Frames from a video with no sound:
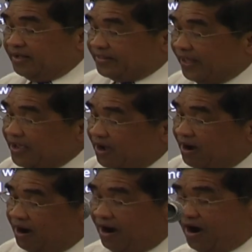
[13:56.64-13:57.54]

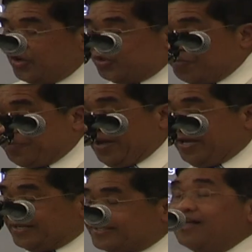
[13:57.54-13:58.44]
They are to
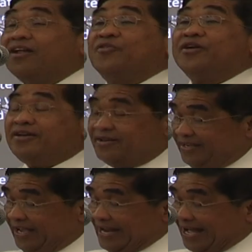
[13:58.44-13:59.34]
pay his salary
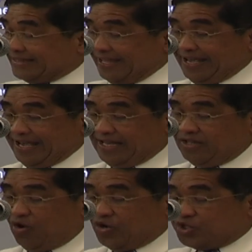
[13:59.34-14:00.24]
and
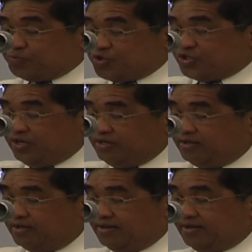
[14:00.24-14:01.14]
attend on his
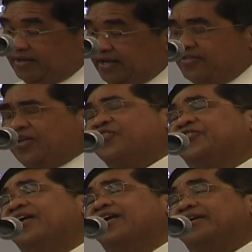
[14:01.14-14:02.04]
preaching, and they
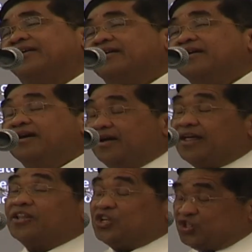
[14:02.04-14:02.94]
think
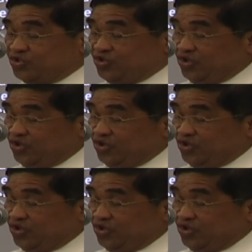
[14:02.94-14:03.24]
that he's